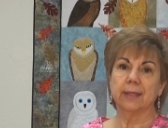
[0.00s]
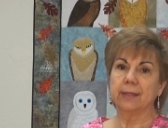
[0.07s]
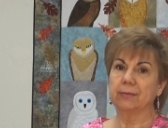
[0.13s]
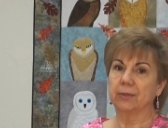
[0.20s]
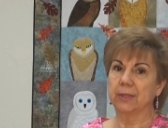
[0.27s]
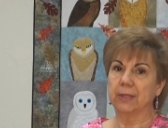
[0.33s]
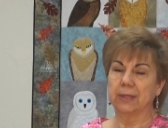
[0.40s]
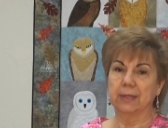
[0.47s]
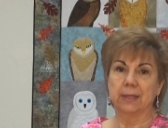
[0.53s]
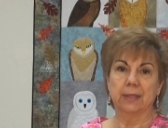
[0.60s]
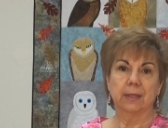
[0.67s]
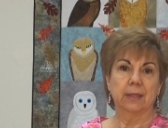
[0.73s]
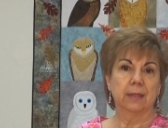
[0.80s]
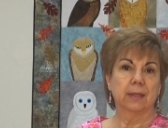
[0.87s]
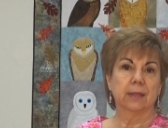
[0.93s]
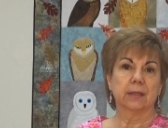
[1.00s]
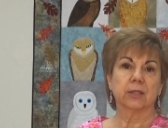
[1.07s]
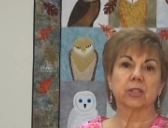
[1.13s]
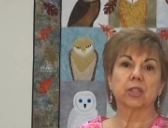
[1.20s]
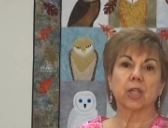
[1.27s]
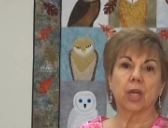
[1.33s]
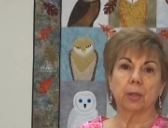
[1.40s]
devil
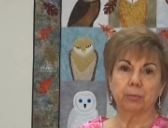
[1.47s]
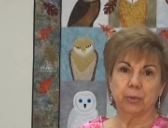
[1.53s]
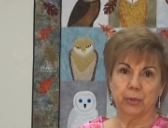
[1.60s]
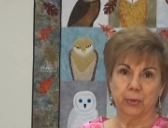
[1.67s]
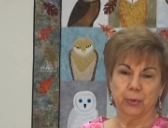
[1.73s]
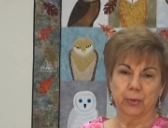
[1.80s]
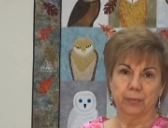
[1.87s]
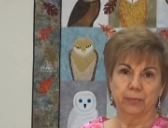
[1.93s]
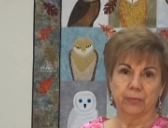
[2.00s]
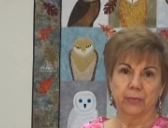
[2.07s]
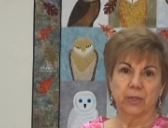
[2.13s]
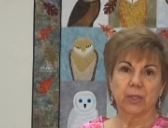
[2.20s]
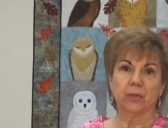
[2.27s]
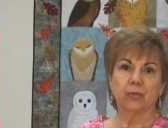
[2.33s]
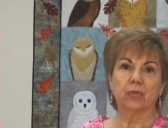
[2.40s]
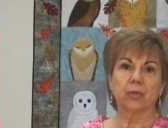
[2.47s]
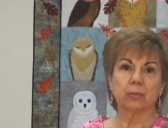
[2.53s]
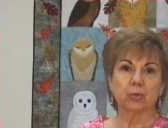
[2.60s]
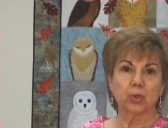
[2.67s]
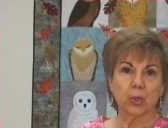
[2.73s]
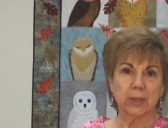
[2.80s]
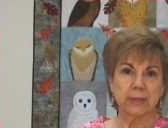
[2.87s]
stop you
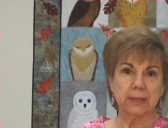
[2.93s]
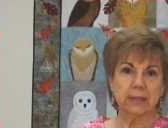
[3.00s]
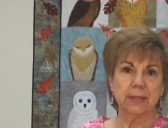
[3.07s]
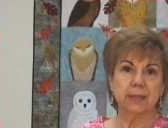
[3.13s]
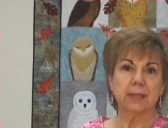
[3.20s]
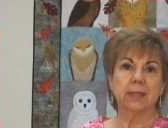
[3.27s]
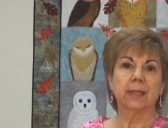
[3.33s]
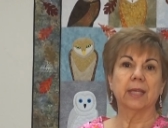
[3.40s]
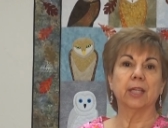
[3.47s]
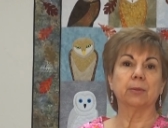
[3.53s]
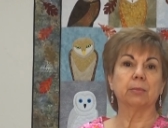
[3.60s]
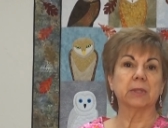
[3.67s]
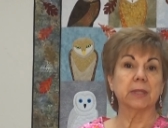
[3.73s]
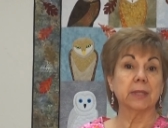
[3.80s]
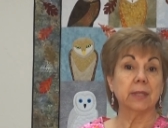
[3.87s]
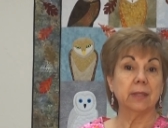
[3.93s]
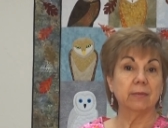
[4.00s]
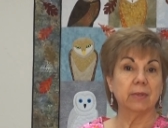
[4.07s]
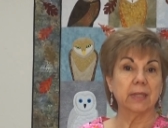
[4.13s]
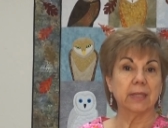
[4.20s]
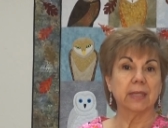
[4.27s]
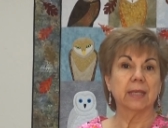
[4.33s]
from trusting and
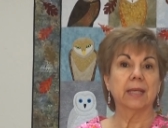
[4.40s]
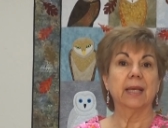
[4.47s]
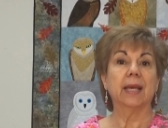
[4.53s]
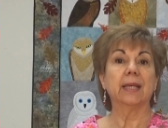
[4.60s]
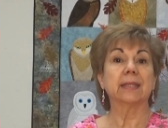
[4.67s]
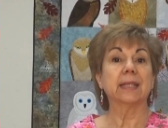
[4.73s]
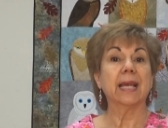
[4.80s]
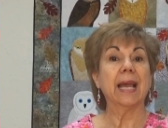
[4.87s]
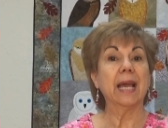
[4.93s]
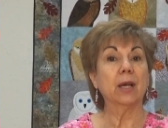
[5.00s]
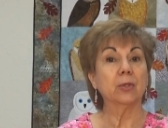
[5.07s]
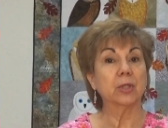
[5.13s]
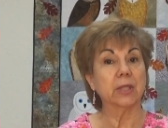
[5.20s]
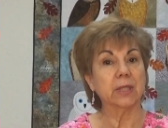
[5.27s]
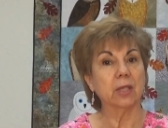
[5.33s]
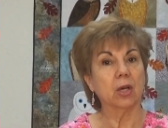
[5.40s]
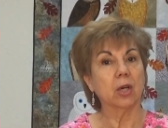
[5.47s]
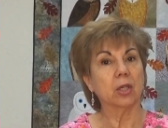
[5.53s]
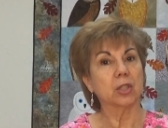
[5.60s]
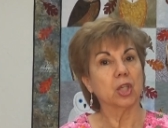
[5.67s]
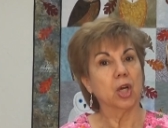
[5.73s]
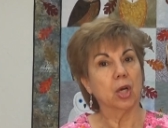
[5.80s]
believing and counting
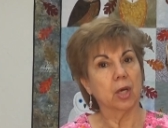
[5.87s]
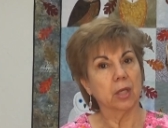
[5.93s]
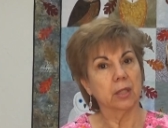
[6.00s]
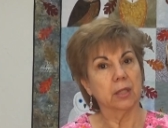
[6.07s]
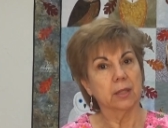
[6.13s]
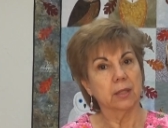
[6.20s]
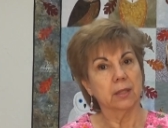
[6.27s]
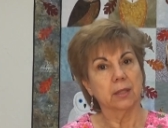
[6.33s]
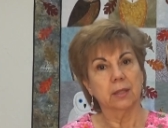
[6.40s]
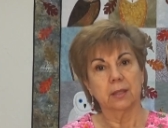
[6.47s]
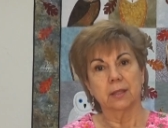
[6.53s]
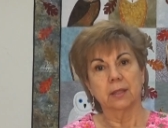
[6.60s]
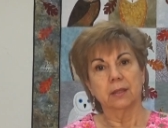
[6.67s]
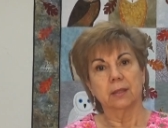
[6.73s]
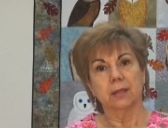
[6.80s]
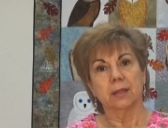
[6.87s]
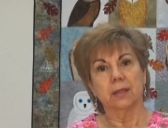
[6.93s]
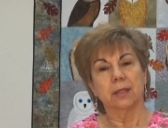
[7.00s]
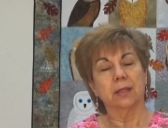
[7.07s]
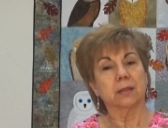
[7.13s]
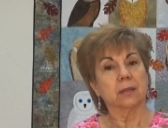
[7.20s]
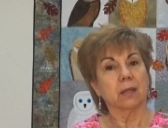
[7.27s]
on God.
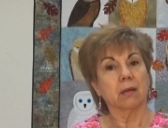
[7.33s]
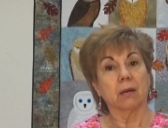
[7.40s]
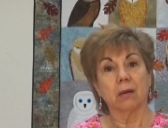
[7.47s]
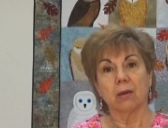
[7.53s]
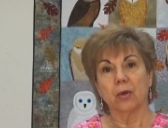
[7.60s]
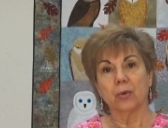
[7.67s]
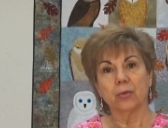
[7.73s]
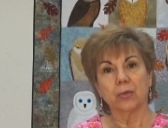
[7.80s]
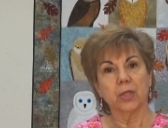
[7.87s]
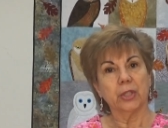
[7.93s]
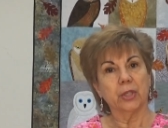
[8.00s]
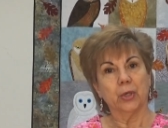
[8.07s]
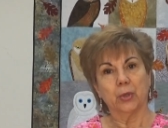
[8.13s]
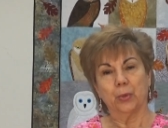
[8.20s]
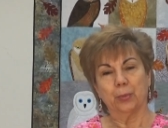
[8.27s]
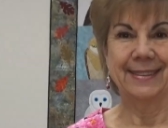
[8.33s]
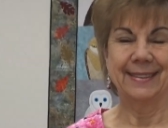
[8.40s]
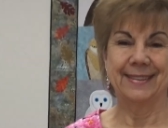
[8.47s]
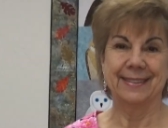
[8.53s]
It's our only hope.